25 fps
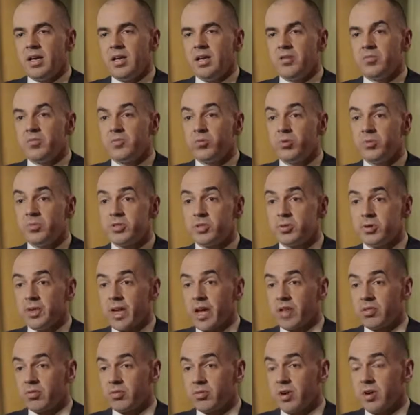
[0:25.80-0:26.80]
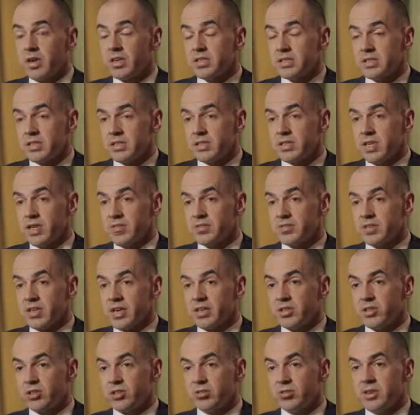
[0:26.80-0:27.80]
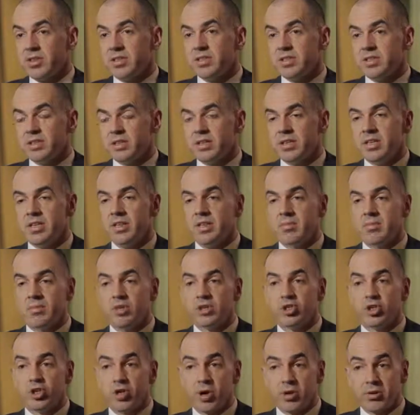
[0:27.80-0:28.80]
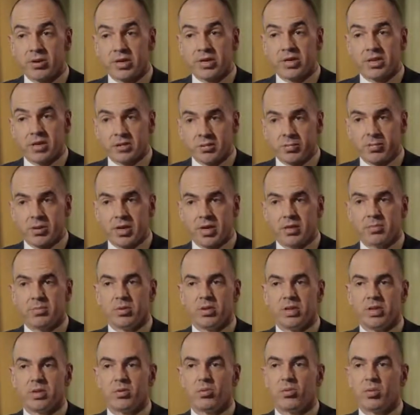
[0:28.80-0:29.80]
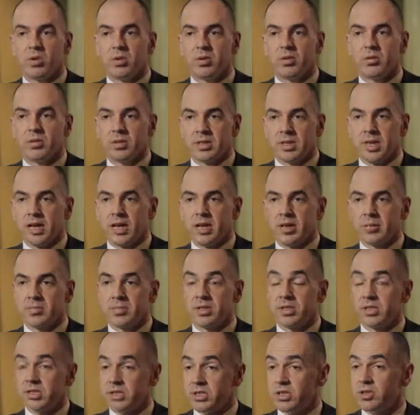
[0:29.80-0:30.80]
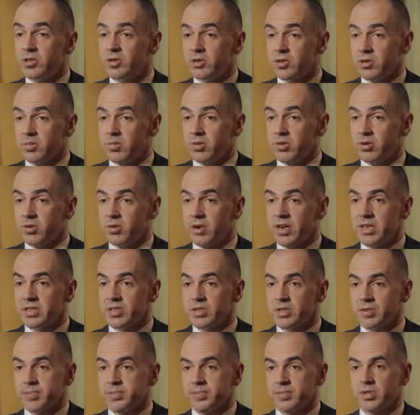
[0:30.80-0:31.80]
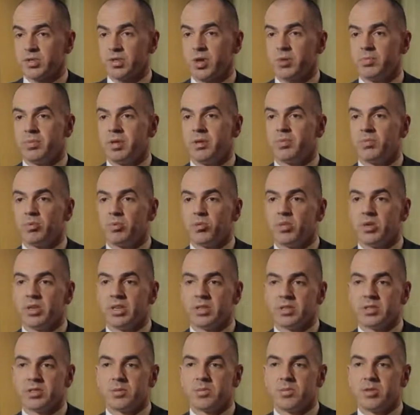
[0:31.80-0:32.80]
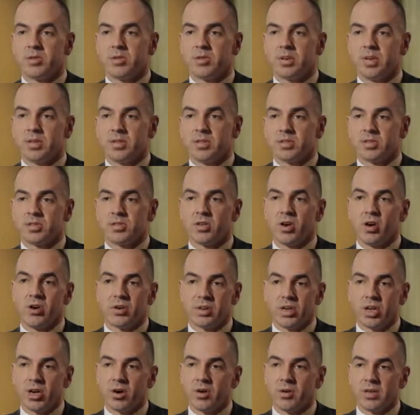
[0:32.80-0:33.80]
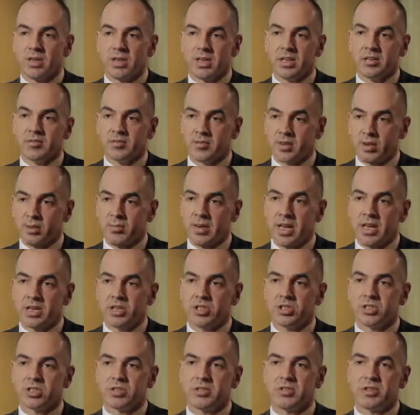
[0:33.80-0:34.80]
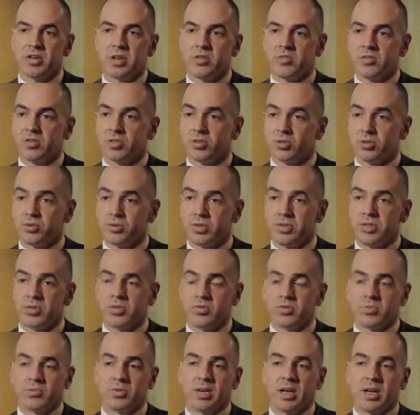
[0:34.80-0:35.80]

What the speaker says: If rheumatoid arthritis is left untreated, in the majority of people it will continue to progress. So people will experience ongoing inflammation of the joints,